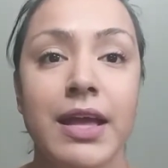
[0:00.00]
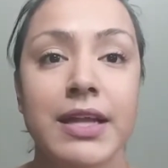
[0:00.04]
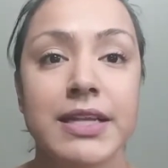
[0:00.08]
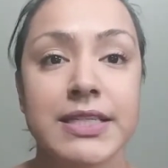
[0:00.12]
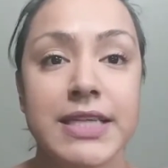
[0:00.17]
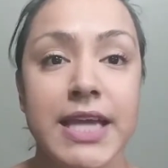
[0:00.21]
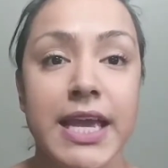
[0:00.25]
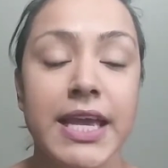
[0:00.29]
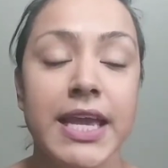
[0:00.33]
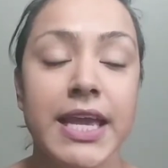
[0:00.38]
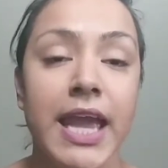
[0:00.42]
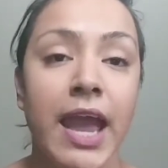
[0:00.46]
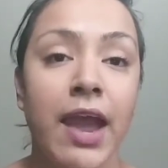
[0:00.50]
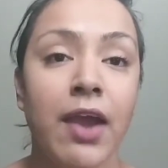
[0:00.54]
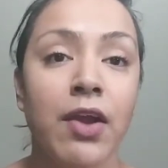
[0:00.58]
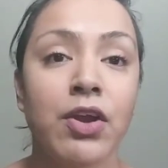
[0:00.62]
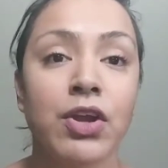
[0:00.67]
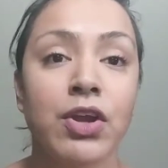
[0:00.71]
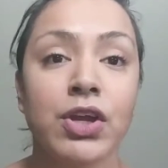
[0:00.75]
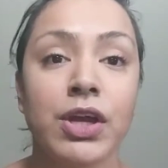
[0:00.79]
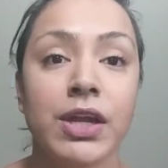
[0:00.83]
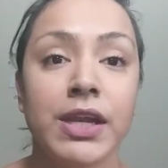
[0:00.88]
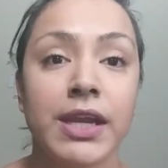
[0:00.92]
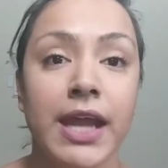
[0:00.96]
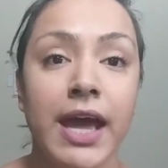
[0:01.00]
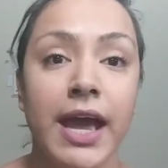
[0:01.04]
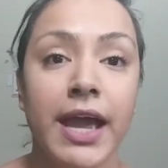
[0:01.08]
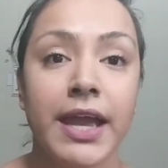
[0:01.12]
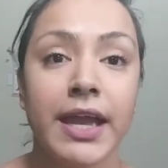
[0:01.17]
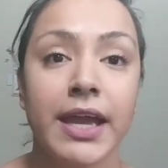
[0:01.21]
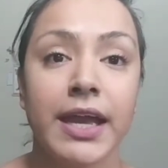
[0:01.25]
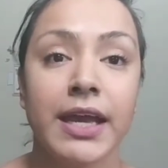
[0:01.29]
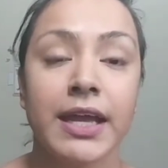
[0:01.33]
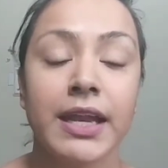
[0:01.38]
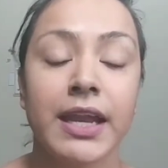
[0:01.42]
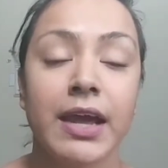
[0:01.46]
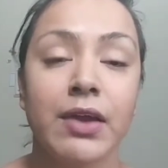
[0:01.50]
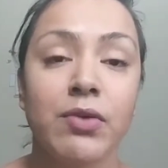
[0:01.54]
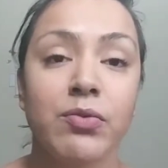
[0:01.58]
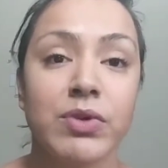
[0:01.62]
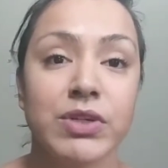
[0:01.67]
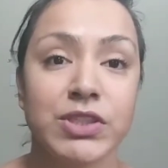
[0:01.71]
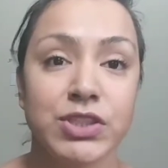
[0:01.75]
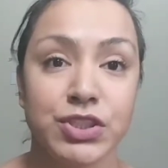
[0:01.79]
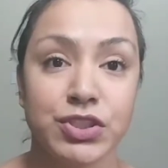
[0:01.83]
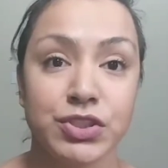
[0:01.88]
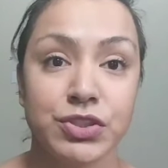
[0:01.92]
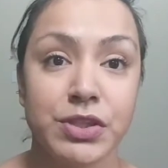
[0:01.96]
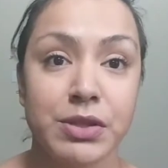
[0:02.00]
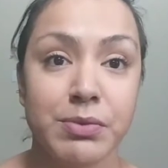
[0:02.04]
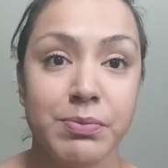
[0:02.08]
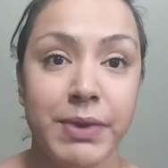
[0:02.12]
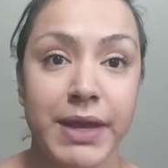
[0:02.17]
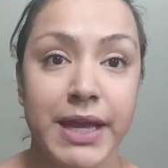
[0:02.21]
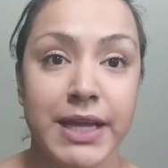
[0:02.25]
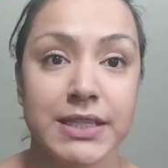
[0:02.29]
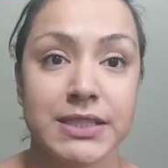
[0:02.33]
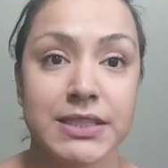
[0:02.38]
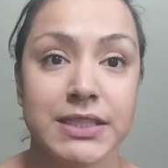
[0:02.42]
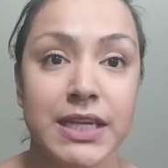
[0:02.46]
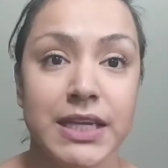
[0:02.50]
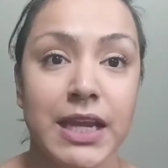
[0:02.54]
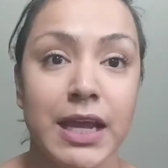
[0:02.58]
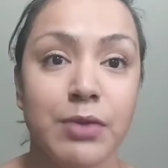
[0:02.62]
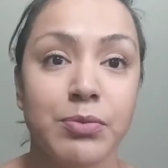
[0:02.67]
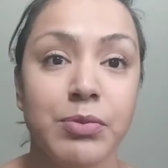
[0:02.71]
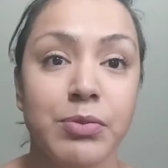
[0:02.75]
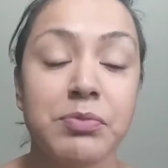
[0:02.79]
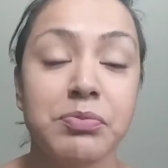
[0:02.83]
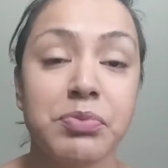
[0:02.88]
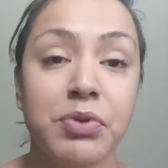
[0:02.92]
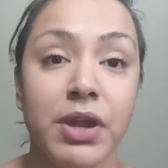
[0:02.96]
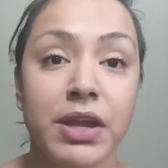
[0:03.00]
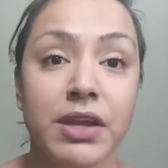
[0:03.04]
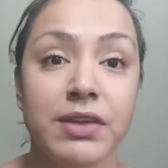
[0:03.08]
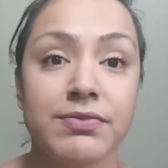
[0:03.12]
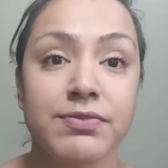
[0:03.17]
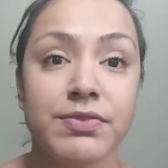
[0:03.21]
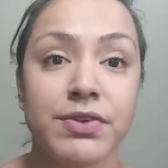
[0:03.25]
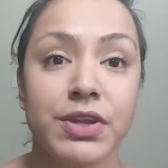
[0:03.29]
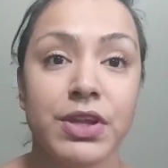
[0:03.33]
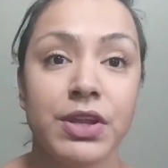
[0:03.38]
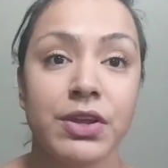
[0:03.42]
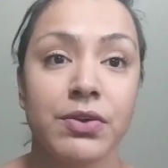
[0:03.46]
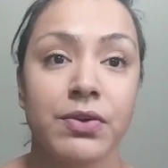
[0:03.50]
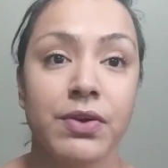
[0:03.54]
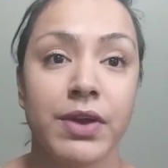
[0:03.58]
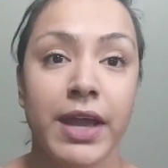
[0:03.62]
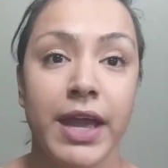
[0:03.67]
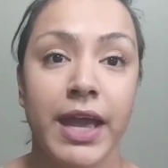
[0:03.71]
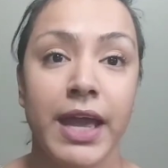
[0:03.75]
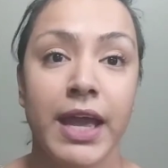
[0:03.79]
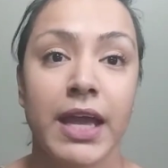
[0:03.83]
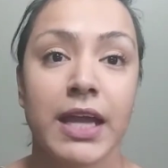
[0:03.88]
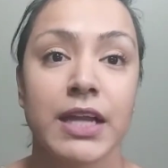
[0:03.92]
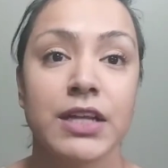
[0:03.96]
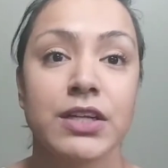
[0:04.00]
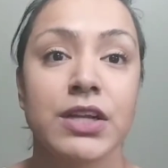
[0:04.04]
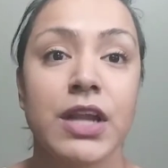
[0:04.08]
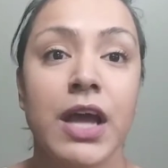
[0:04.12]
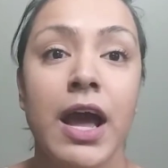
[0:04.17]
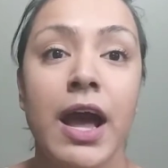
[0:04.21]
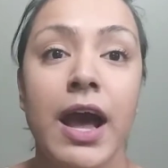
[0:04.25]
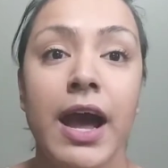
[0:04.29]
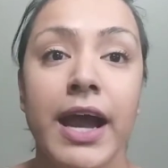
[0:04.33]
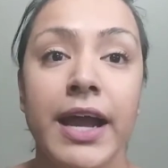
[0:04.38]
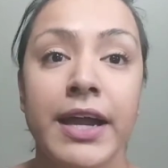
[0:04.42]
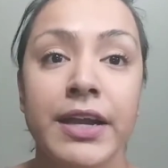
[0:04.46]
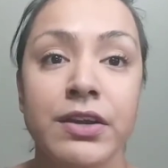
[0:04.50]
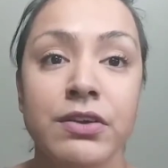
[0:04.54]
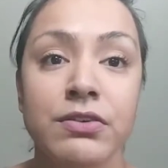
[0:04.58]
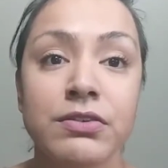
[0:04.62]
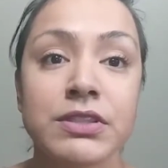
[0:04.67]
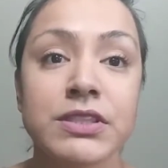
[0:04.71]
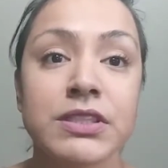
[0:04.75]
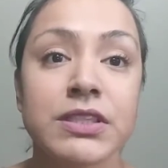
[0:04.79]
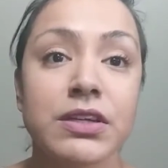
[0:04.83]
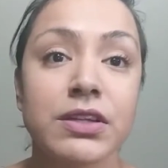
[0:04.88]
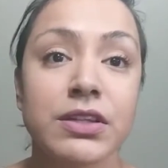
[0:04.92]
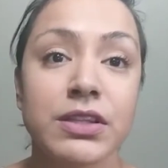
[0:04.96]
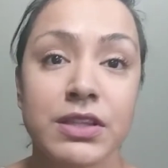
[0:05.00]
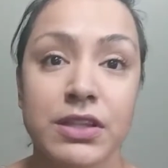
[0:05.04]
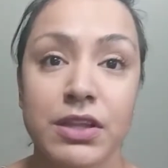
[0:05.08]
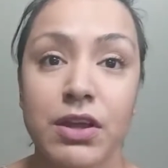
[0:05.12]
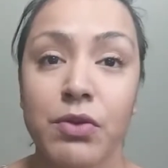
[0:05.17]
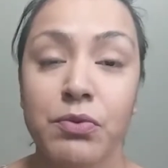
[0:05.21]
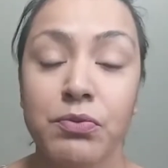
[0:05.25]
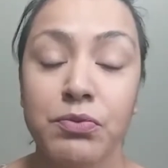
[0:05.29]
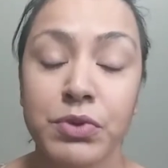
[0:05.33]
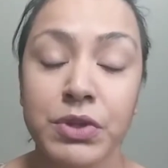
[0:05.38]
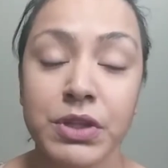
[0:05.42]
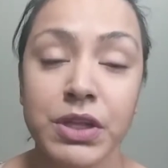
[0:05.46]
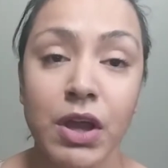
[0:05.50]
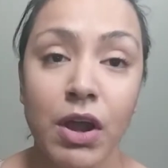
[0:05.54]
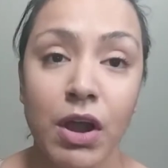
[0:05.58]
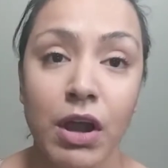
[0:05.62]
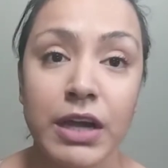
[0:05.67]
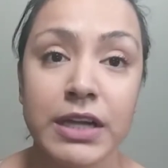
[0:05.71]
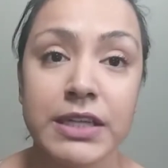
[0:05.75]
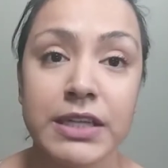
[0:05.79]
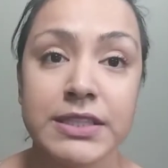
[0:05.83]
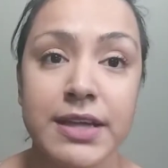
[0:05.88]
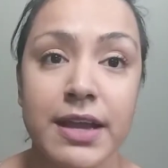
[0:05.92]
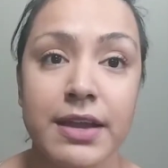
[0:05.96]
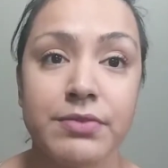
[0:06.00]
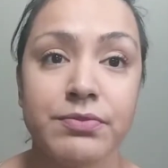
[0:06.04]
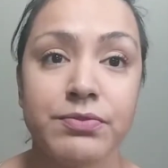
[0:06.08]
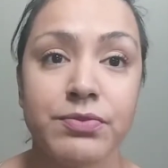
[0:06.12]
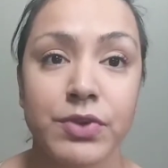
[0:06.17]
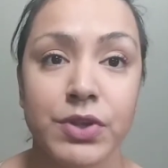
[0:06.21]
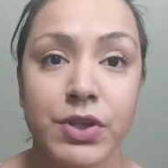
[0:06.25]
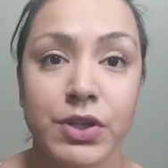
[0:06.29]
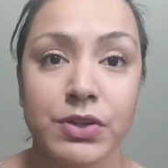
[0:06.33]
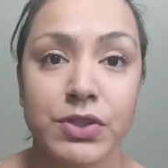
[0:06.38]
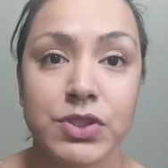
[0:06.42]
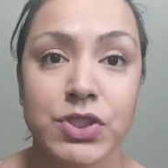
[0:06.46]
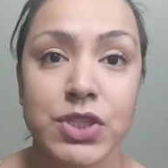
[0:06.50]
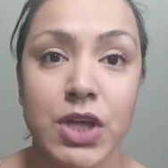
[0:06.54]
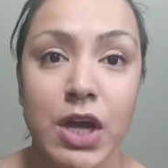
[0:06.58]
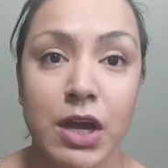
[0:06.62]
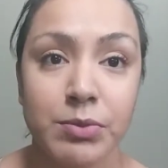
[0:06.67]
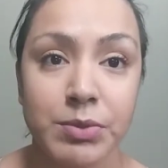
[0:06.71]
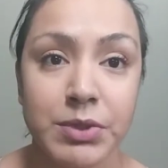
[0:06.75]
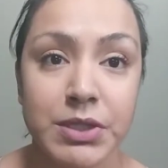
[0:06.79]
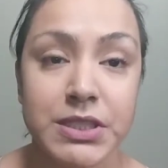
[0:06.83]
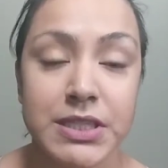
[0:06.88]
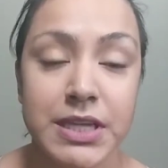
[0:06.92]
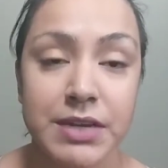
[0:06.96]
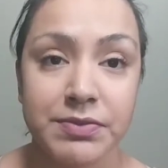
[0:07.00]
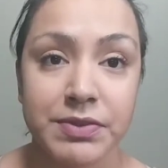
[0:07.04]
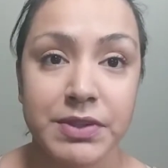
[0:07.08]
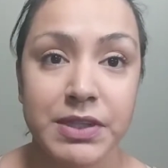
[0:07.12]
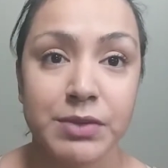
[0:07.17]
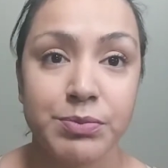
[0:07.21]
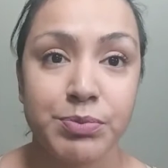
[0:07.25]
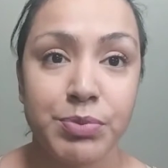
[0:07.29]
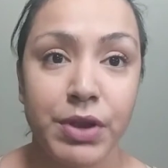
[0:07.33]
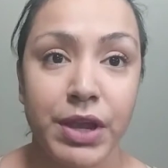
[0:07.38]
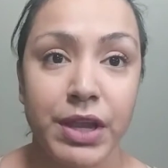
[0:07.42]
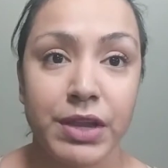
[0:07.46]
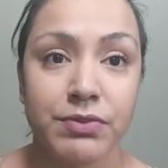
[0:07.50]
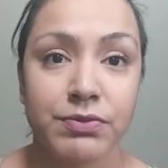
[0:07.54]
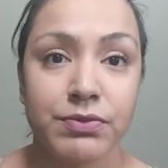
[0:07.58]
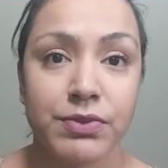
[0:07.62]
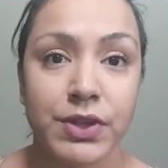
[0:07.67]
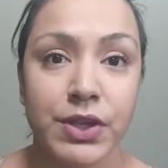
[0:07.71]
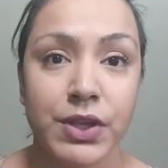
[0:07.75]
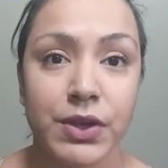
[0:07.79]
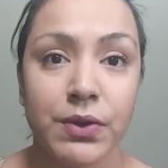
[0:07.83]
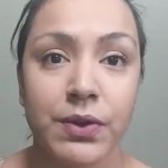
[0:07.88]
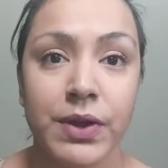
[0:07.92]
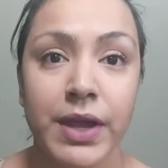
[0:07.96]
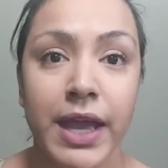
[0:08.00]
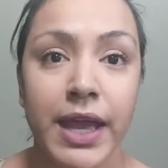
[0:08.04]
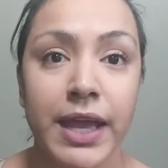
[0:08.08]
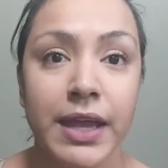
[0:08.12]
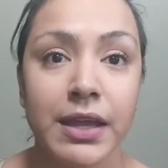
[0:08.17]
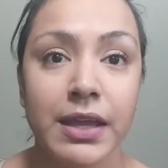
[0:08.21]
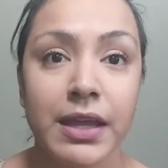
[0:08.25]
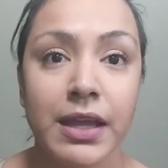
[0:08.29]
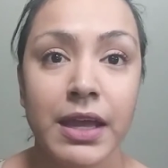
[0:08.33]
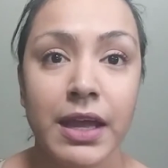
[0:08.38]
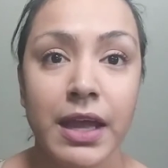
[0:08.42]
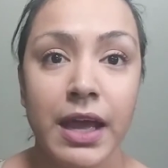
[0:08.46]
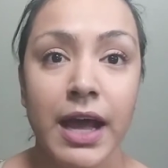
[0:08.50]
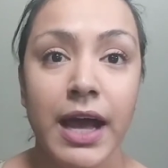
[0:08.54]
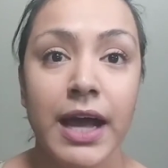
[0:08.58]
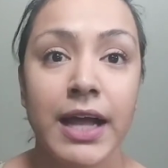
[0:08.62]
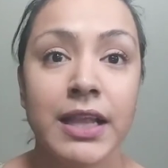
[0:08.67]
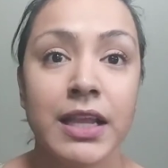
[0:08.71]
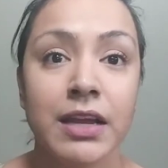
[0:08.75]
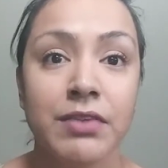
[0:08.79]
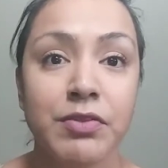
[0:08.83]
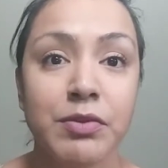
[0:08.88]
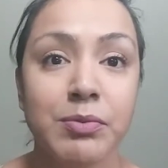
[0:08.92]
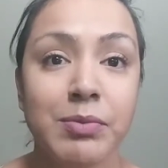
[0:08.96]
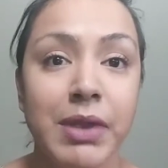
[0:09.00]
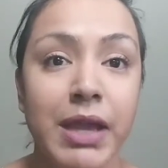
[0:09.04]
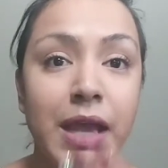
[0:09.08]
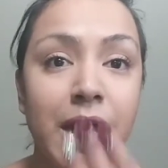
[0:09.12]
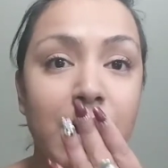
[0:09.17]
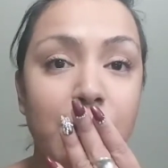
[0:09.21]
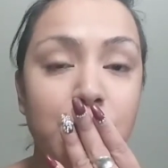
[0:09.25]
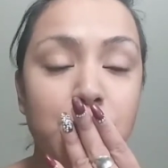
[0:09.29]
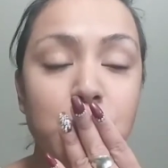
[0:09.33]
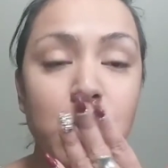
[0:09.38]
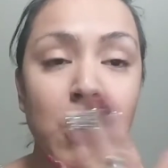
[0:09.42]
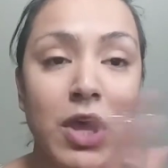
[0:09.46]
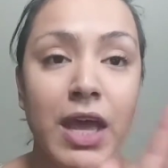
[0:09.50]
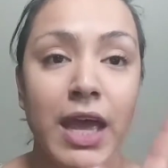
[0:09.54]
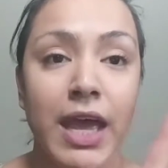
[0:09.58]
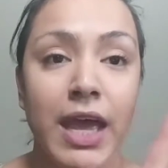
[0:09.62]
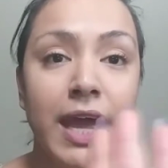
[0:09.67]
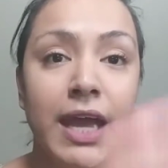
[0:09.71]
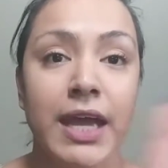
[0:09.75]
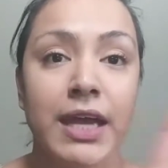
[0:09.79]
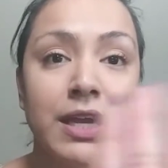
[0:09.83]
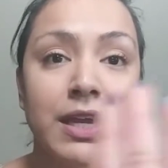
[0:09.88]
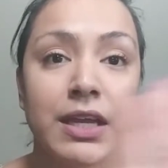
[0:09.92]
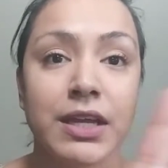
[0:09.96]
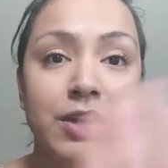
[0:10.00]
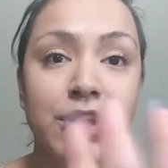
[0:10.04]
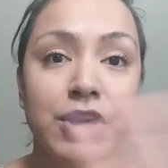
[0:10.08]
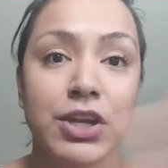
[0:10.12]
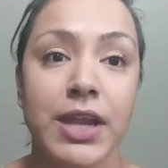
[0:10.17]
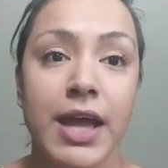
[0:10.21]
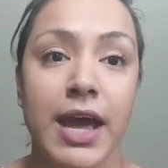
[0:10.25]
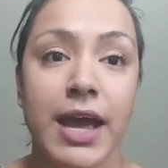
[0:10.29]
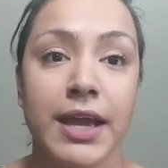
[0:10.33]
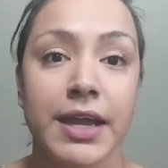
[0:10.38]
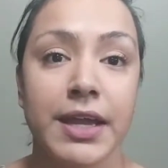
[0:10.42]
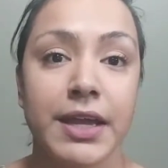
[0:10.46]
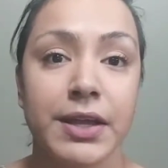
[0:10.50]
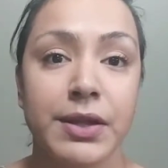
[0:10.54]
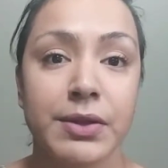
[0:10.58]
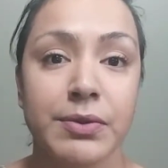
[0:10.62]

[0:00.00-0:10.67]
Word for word: Take care and good night. And I wish you the best. And I'll be praying for you. Okay. And I know it's a really hard time for you. So I'll be definitely praying for you. Okay. I love you, Mija. And good night.